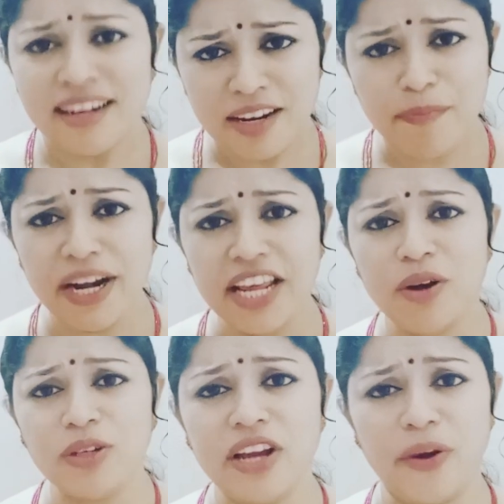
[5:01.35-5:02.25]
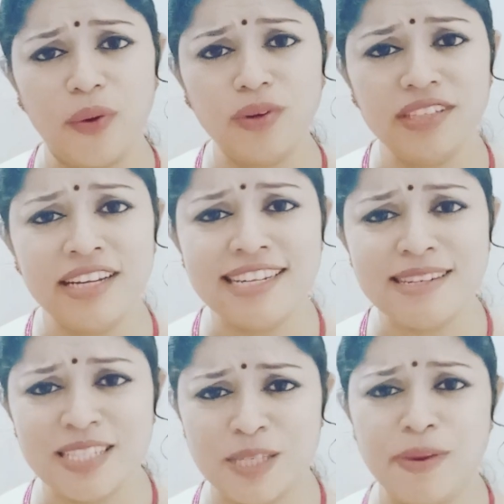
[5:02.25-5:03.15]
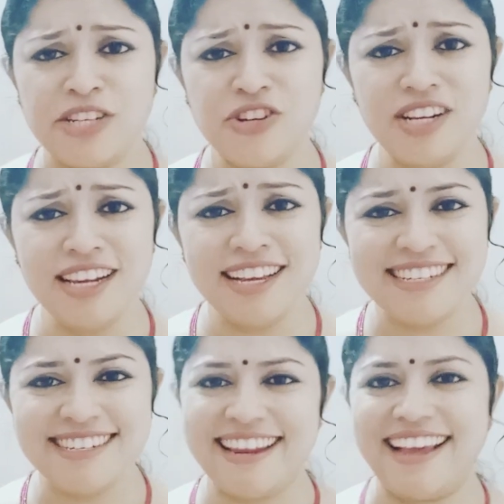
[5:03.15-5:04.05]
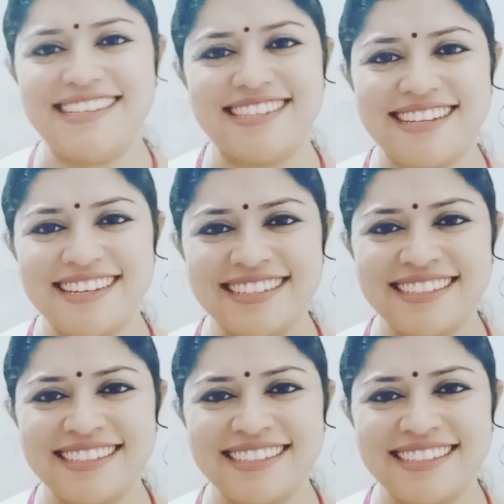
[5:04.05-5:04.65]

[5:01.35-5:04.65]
depending their own special taste.